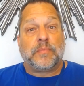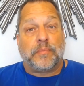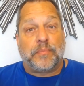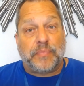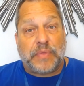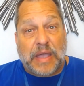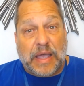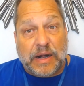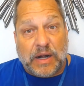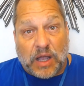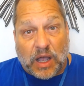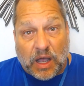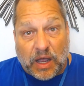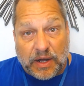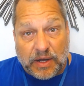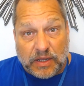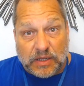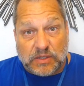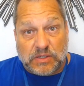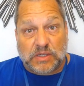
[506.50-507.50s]
That
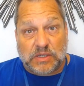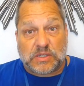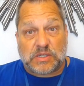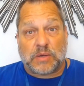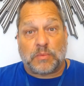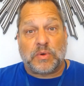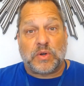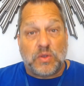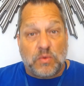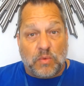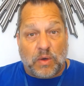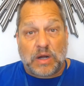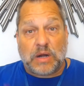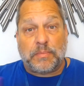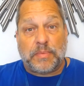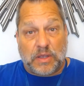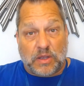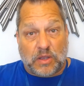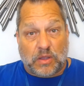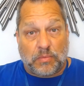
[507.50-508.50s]
audience is someone you want to
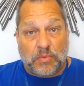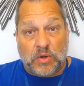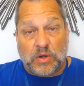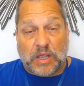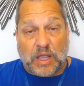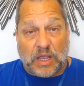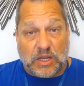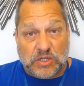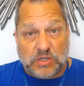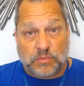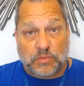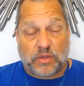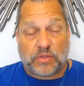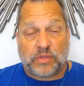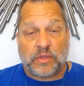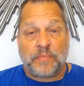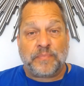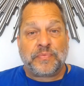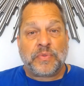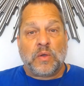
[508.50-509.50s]
be in communication with.
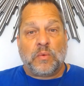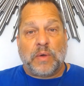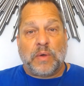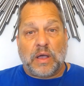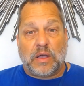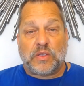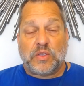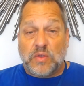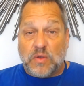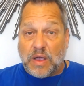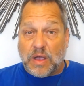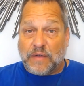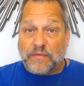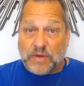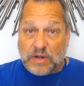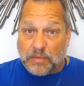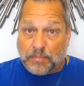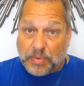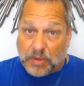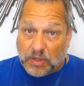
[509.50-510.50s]
Well, you have an
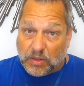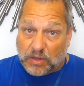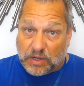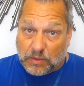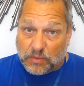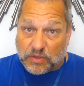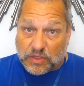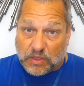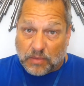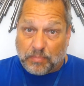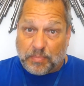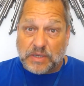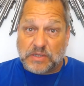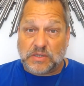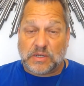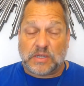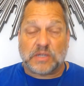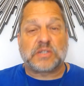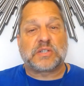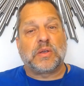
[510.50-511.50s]
ability with a
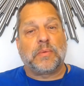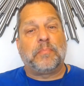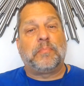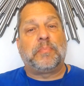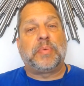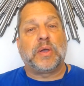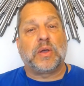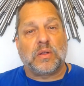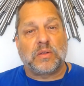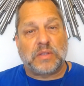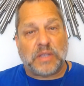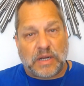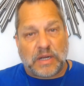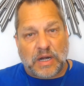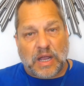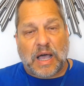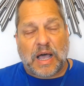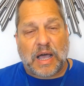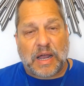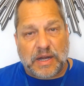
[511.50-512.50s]
business to build an
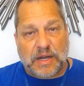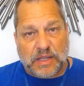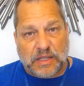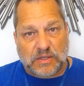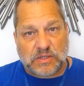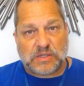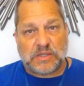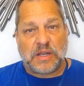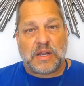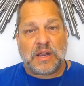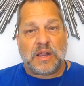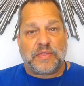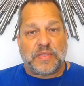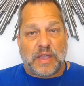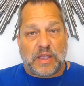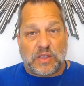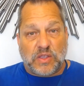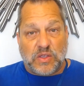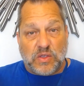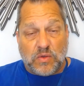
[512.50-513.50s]
audience
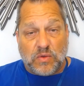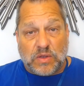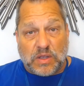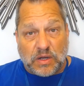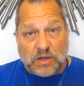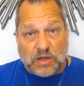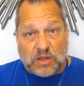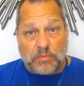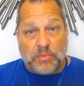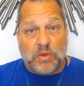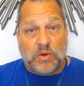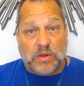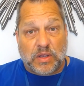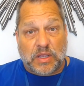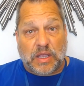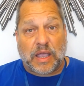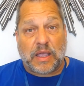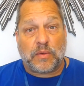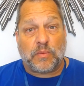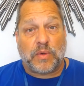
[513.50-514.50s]
that you can
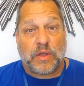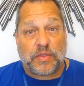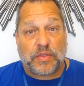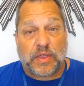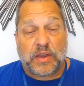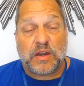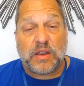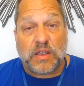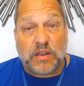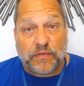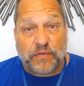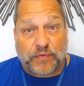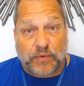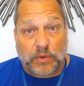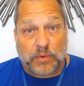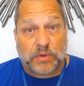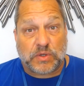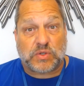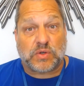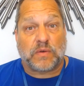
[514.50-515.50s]
communicate with and
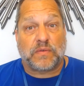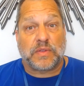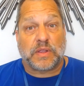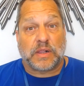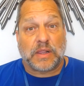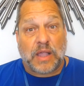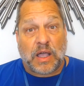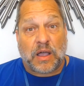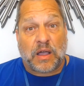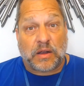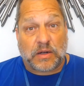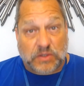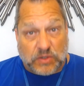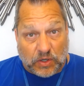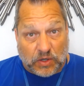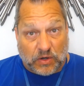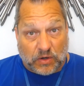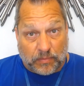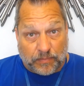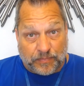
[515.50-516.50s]
influence over the long
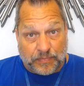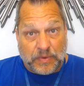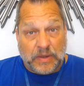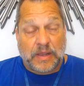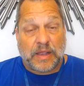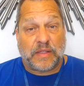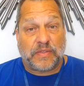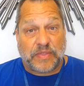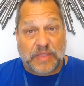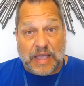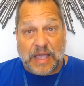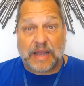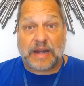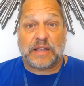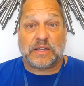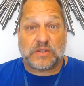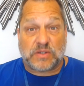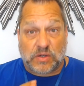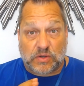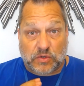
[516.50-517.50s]
term. And that
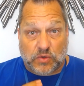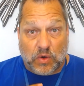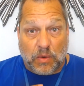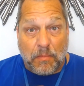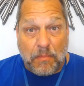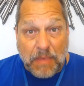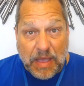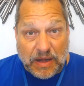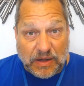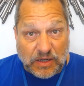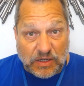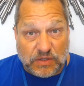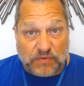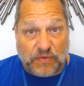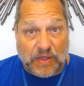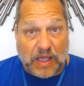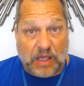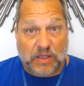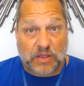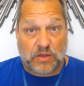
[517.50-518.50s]
has tremendous
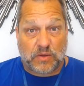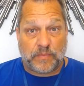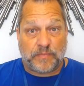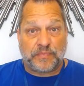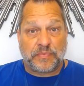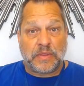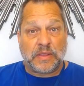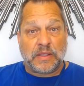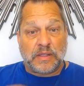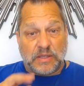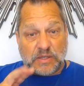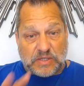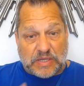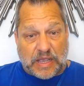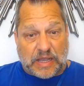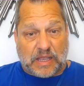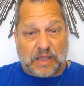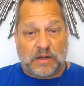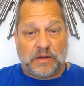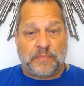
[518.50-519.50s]
value.
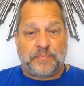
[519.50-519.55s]
Second,